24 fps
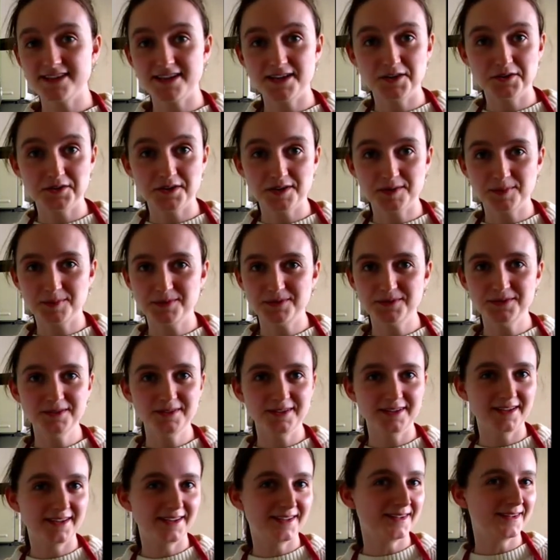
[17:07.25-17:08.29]

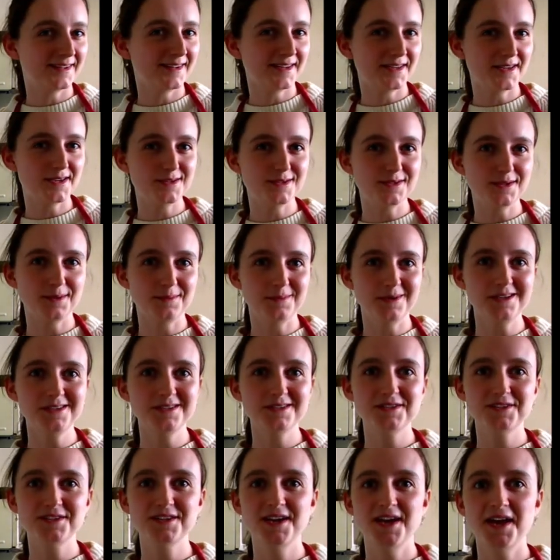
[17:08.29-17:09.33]
incredible and thank you so
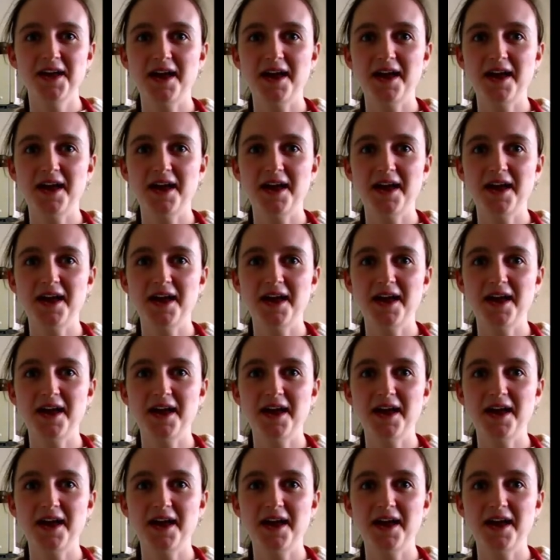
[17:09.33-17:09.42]
much.